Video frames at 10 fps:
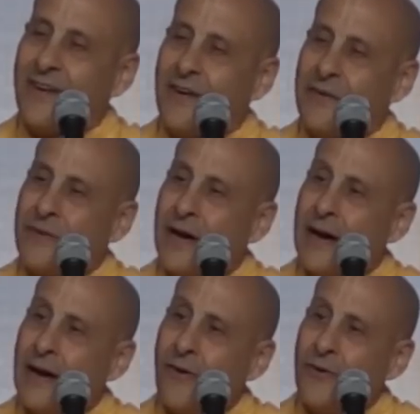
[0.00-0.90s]
of
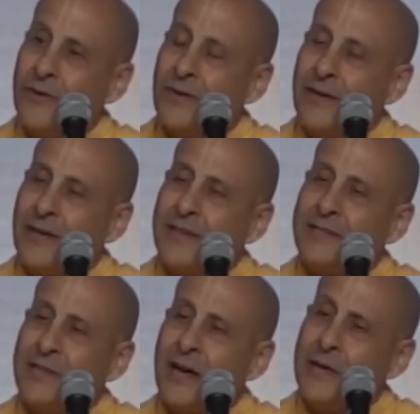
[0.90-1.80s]
how a
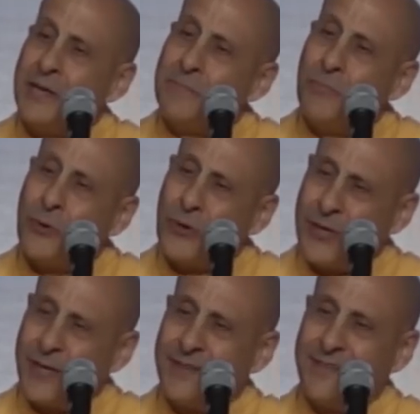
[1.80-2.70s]
tiny
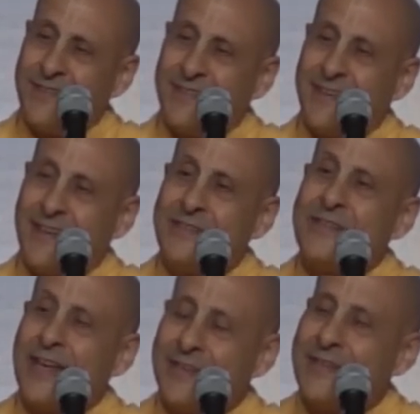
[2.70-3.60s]
boy
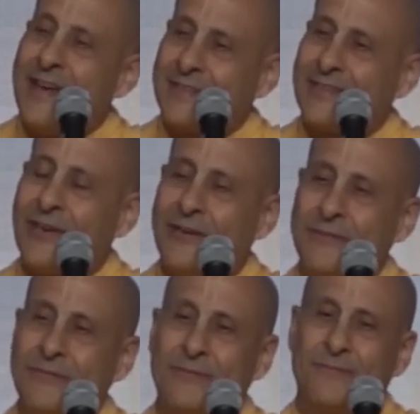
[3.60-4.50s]
attained that
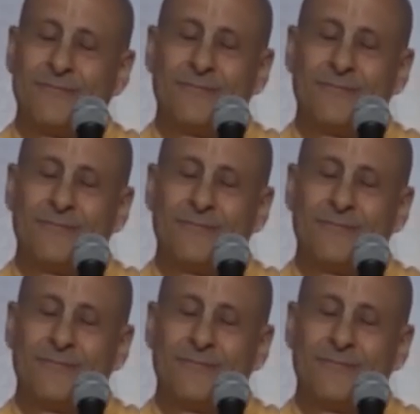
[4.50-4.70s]
love.